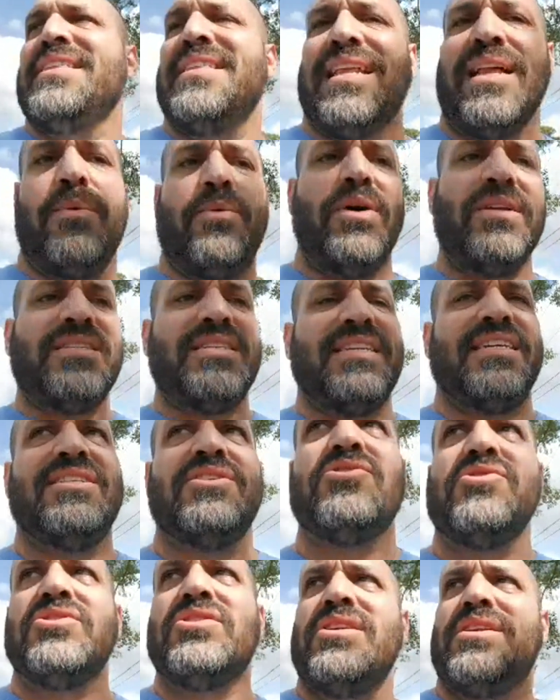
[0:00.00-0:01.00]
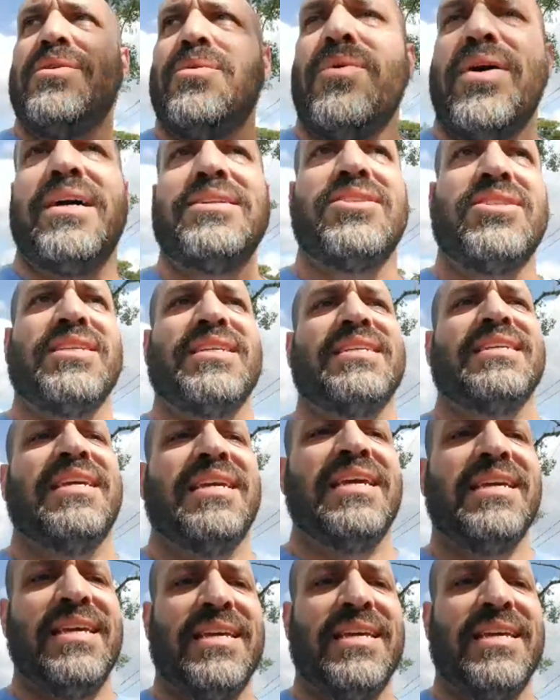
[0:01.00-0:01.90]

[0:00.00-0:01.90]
that I wasn't interested in watching,